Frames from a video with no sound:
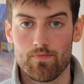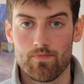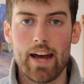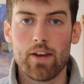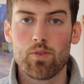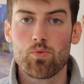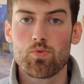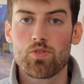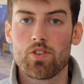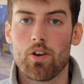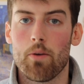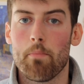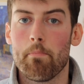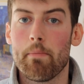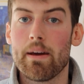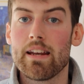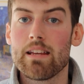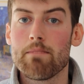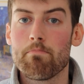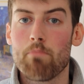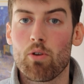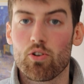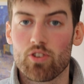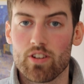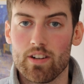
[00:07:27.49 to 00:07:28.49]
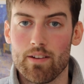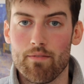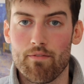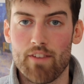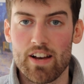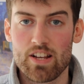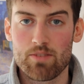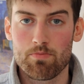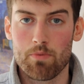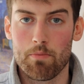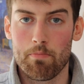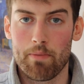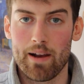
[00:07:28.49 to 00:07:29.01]
And also, many modern
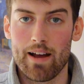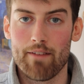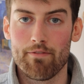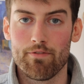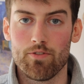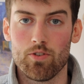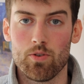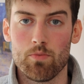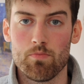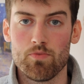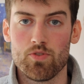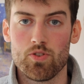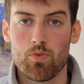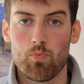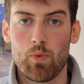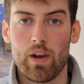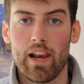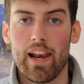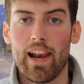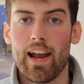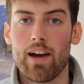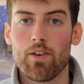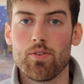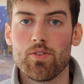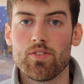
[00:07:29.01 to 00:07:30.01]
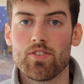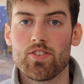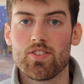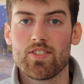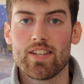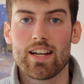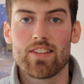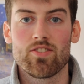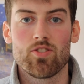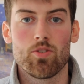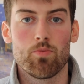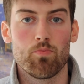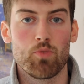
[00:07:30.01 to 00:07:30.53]
investment platforms will allow you to
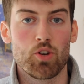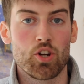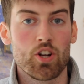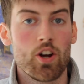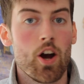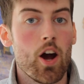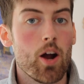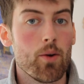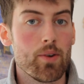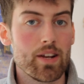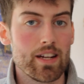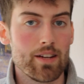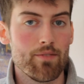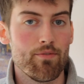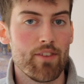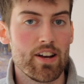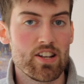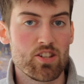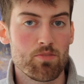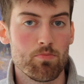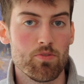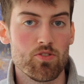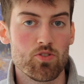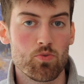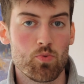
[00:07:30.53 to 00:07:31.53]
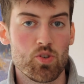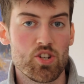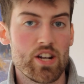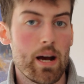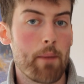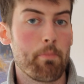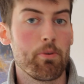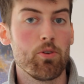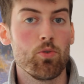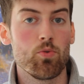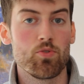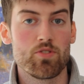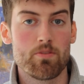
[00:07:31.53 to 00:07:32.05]
set up recurring investments which
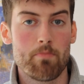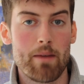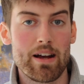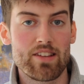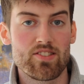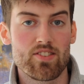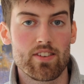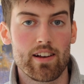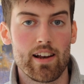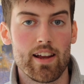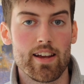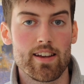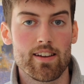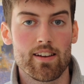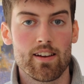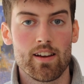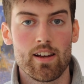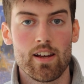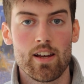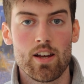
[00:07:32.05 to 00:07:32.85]
happen automatically.